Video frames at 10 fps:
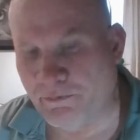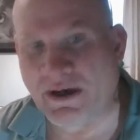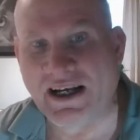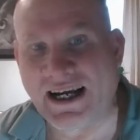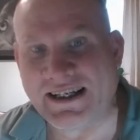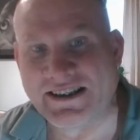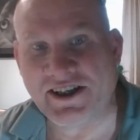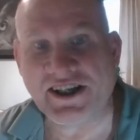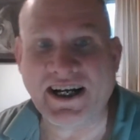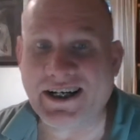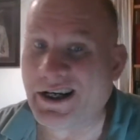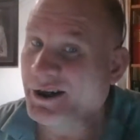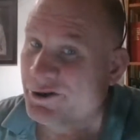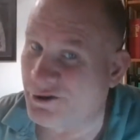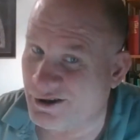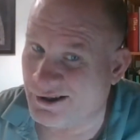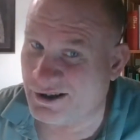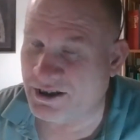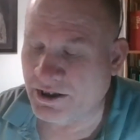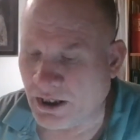But I decided I
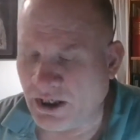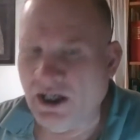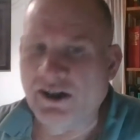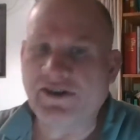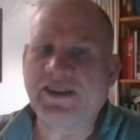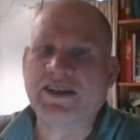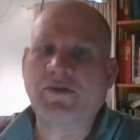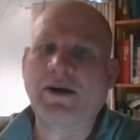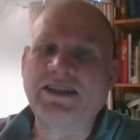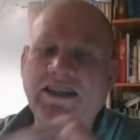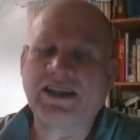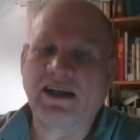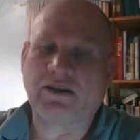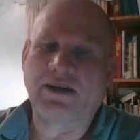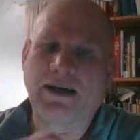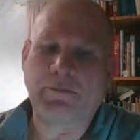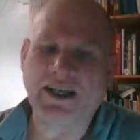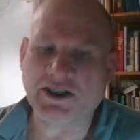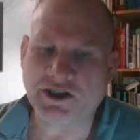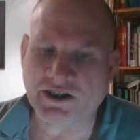couldn't, so that's why I did the color
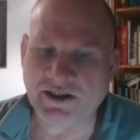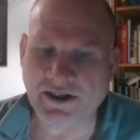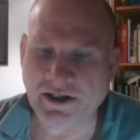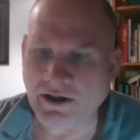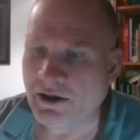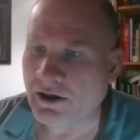combinations.